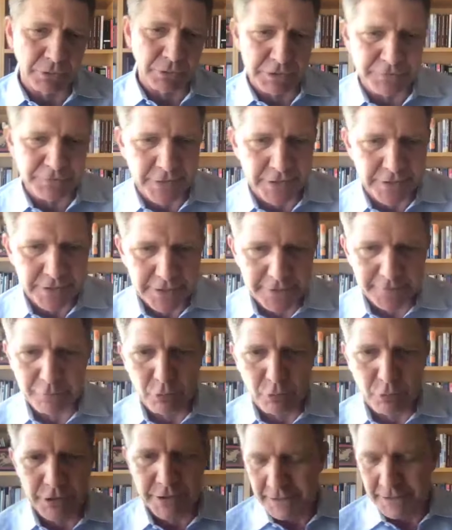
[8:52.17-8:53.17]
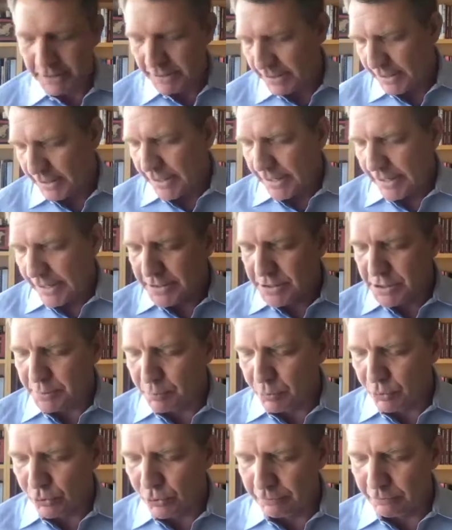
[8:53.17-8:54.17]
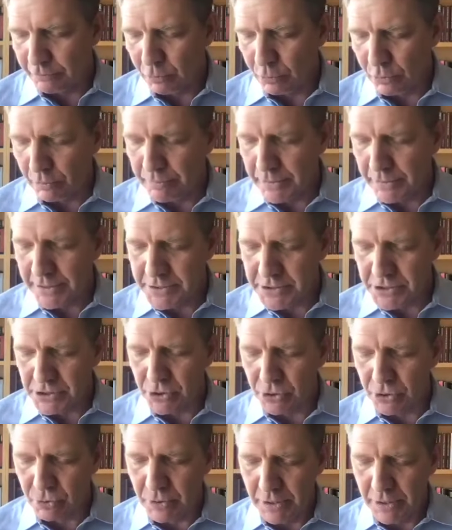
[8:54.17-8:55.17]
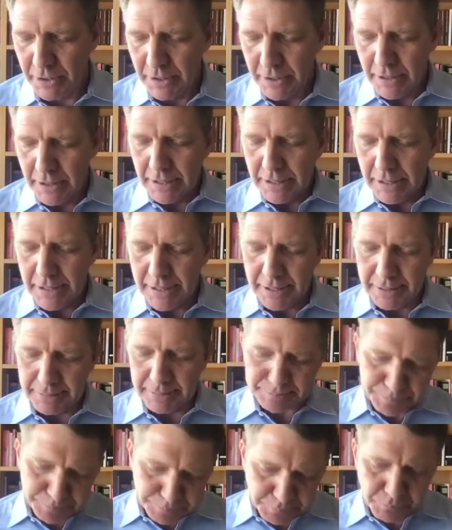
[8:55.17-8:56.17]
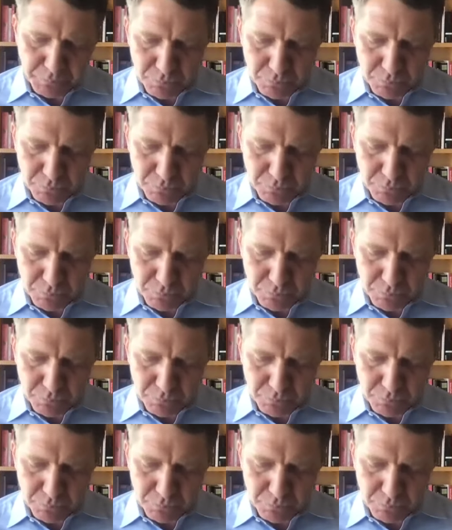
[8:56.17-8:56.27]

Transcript: There was funding for it and support for me to Um,